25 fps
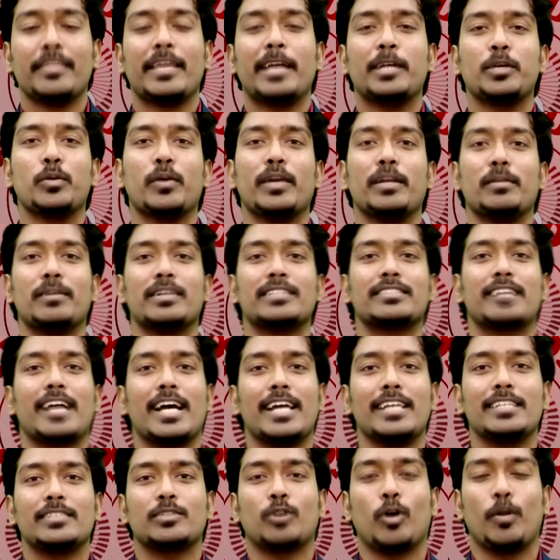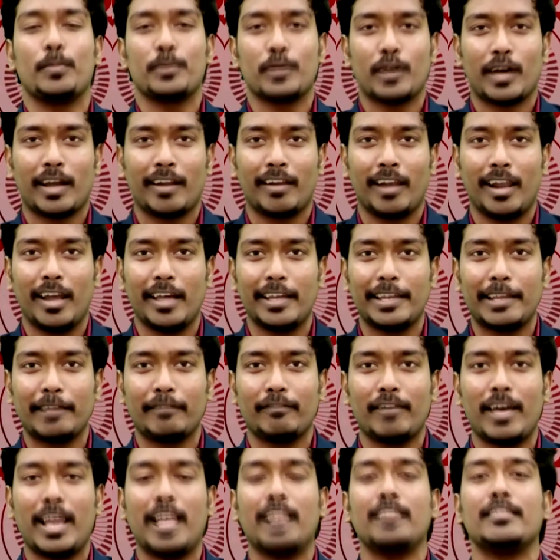Thank you very much guys. Hope you are
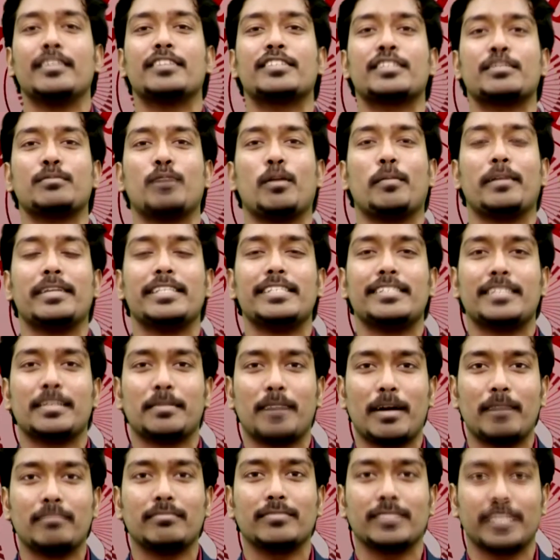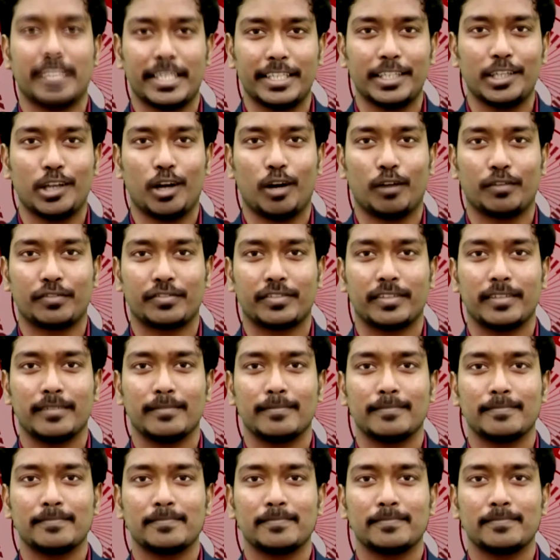learning well. This is Mohammad Inzamam signing off.